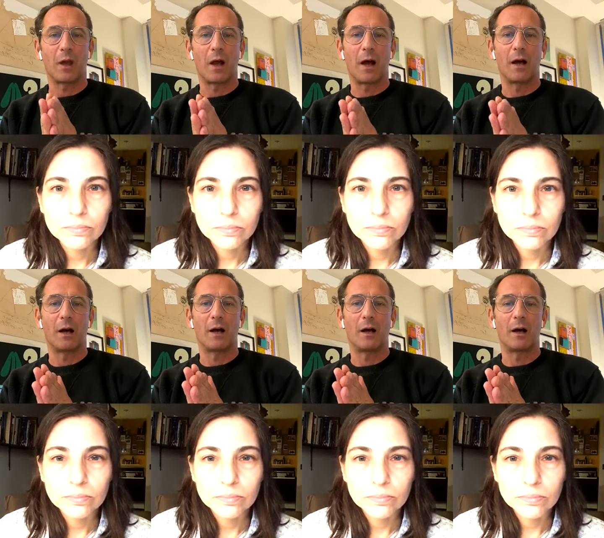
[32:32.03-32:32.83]
Speaker 1: uh,
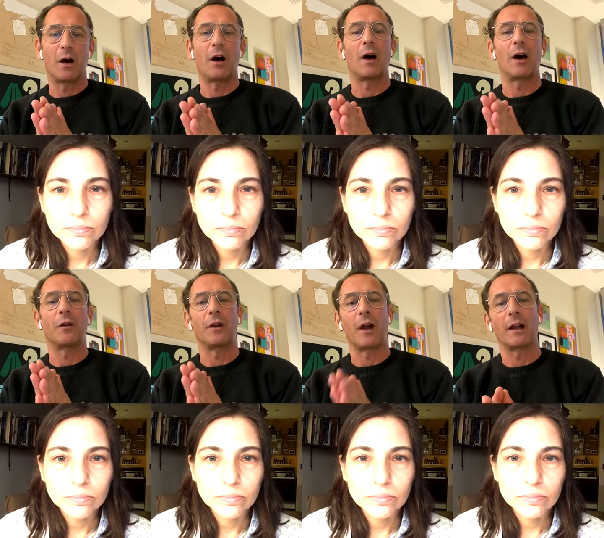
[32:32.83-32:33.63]
uh, on
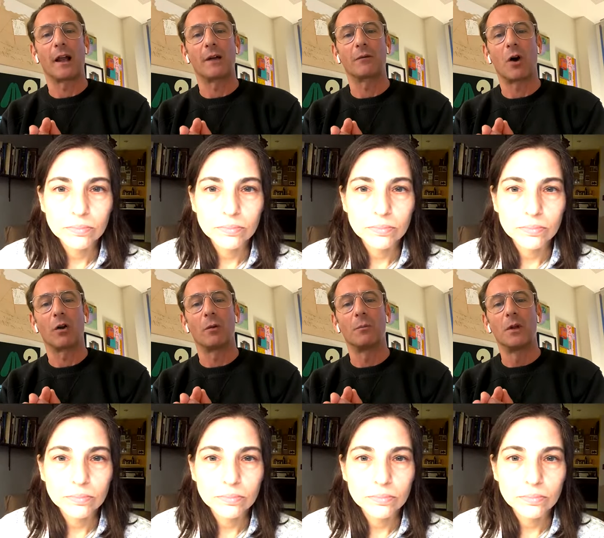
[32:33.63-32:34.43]
the nightlife
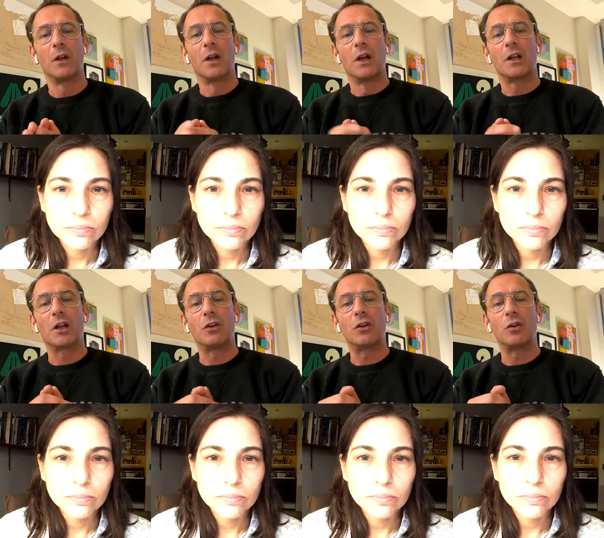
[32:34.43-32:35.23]
column.
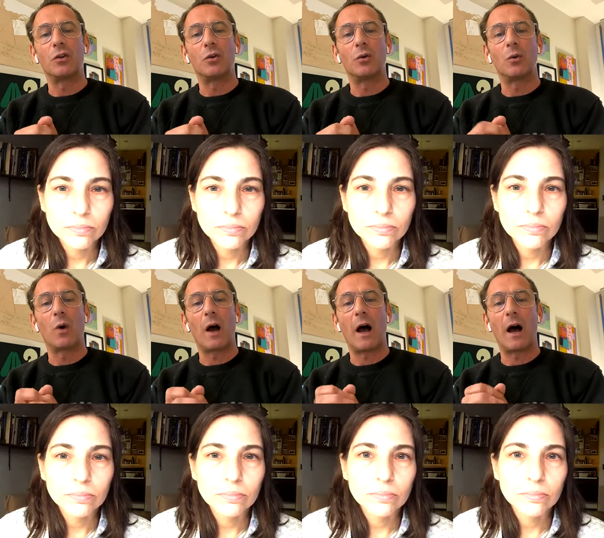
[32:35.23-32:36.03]
Can
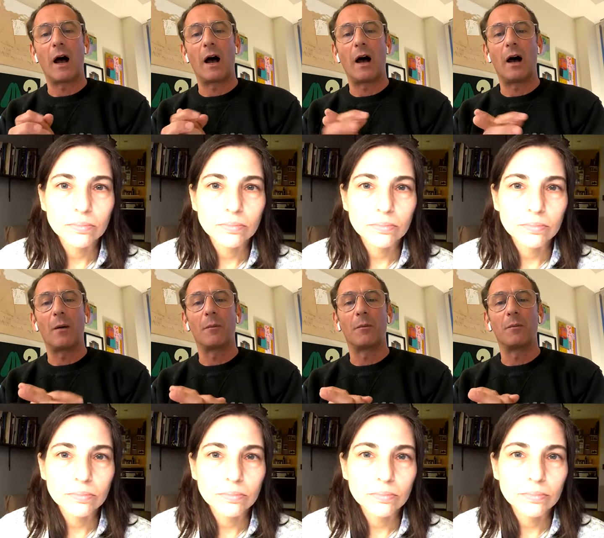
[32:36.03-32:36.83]
you?
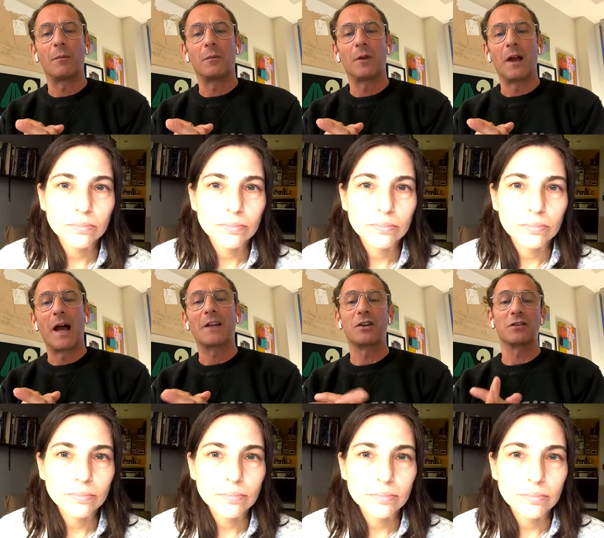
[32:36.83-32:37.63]
Um,
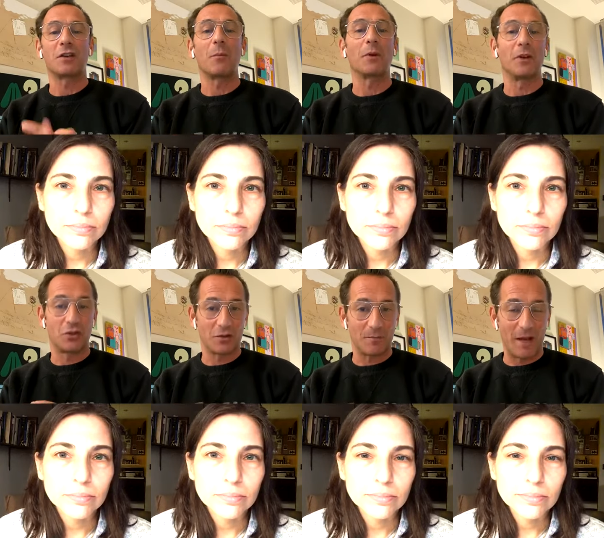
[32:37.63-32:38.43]
actually, and somebody
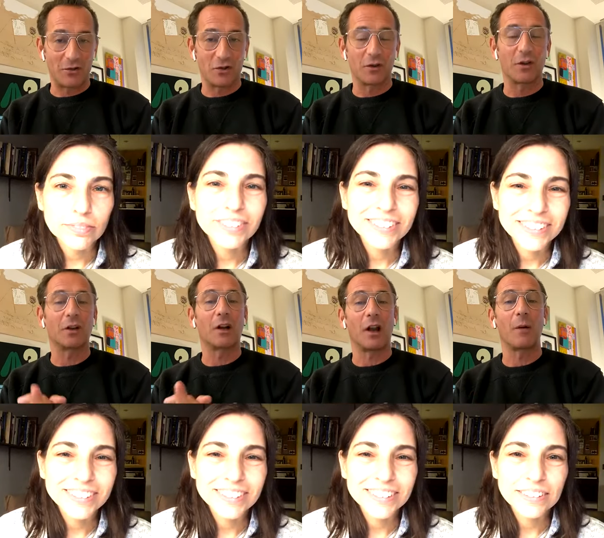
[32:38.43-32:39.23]
just mentioned that
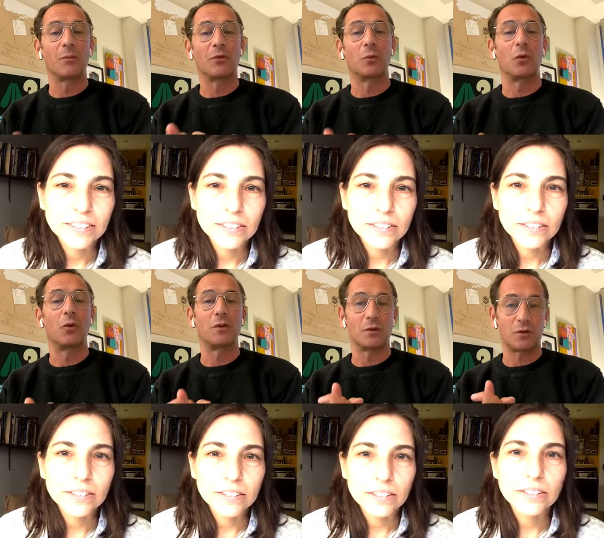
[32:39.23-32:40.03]
clubs
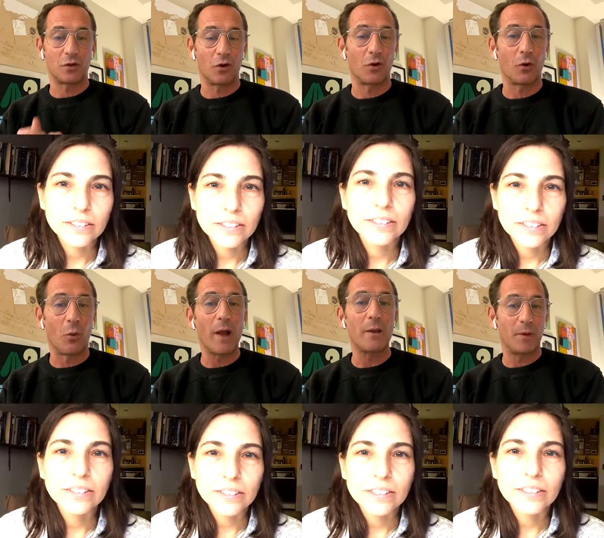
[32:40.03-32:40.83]
would turn
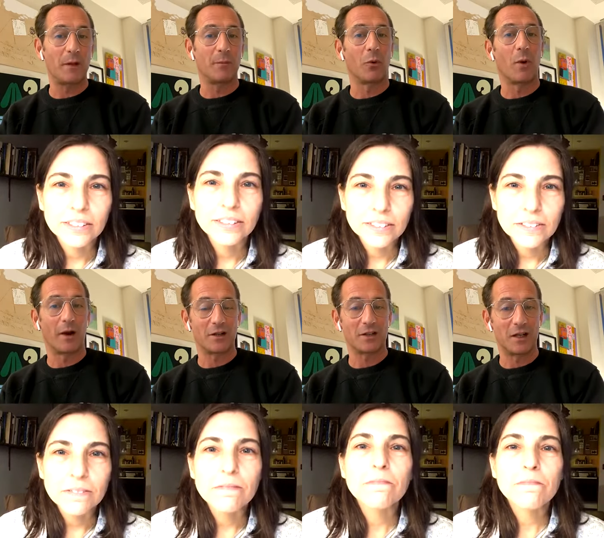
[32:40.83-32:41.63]
away people
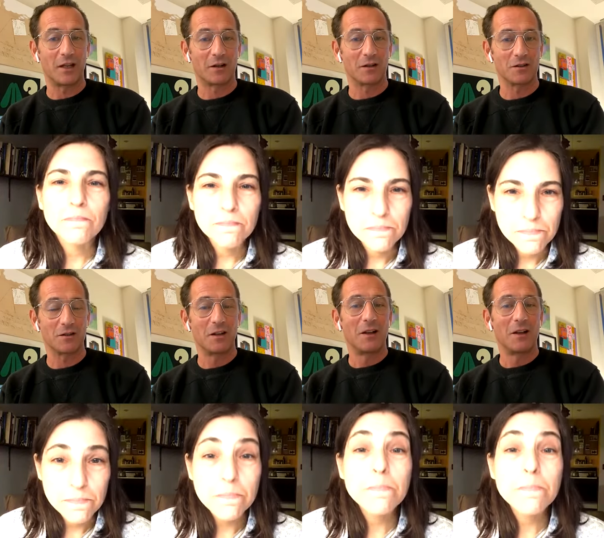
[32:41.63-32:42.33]
wearing sneakers.